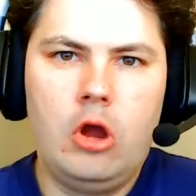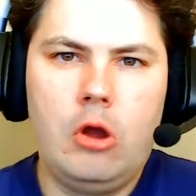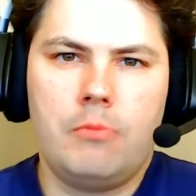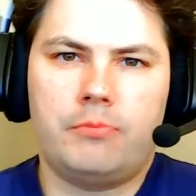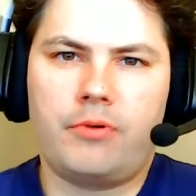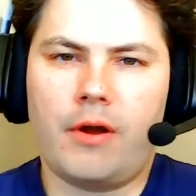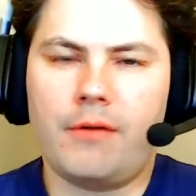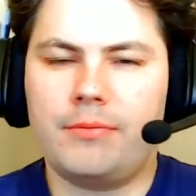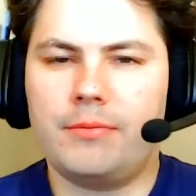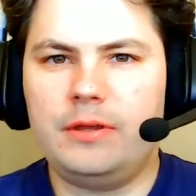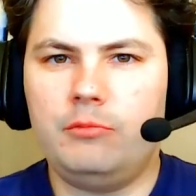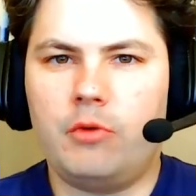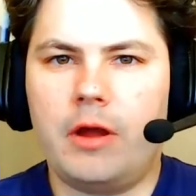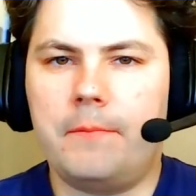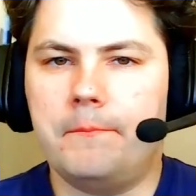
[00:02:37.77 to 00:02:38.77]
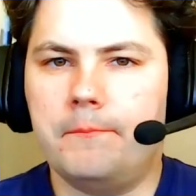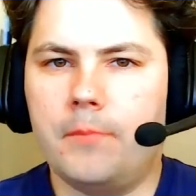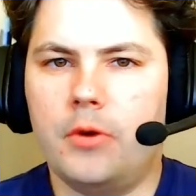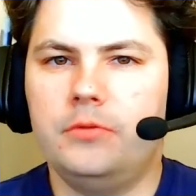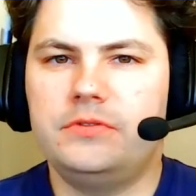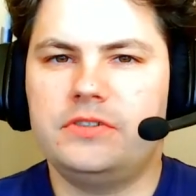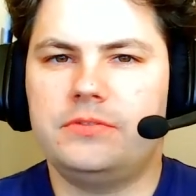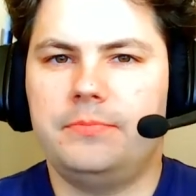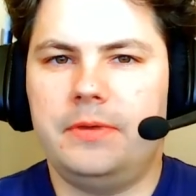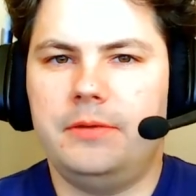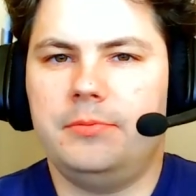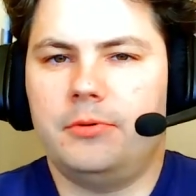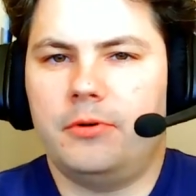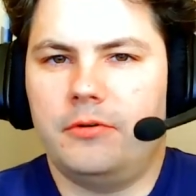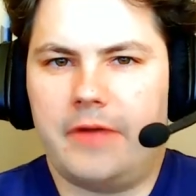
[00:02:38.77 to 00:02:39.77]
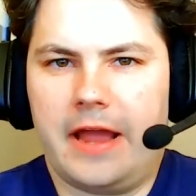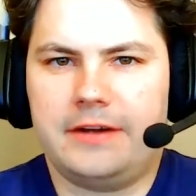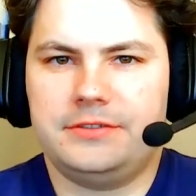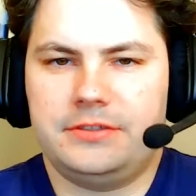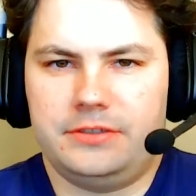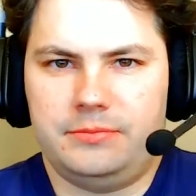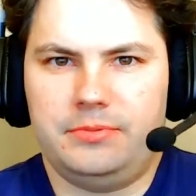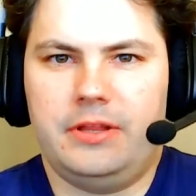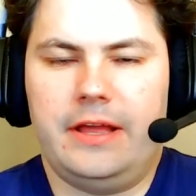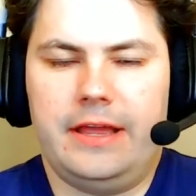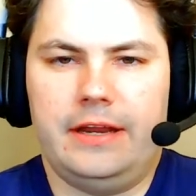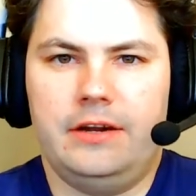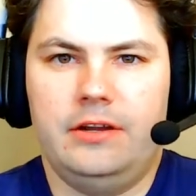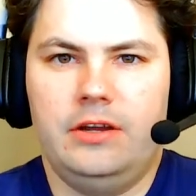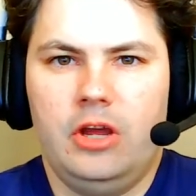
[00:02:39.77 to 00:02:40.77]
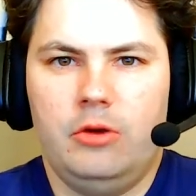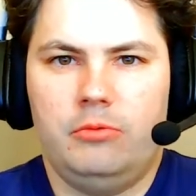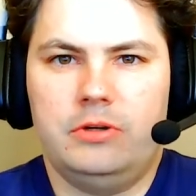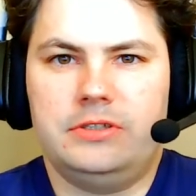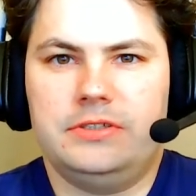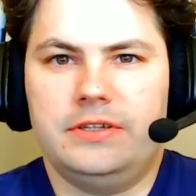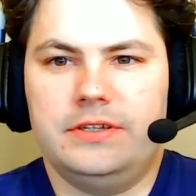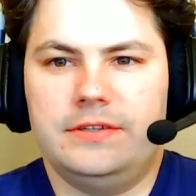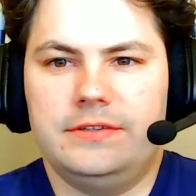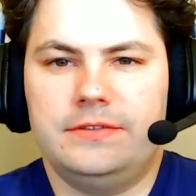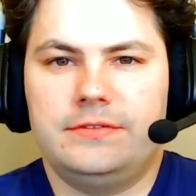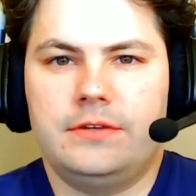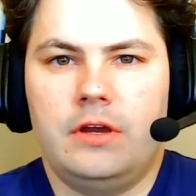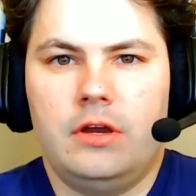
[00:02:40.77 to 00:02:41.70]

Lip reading: probably what most people have actually played, which is